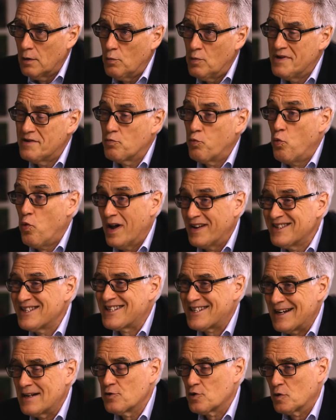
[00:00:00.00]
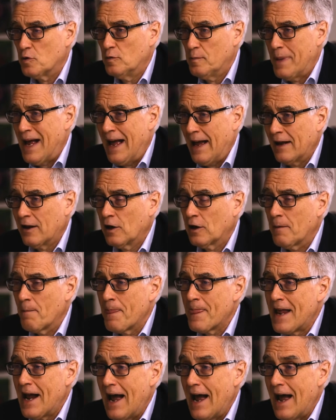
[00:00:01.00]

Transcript: with one central bank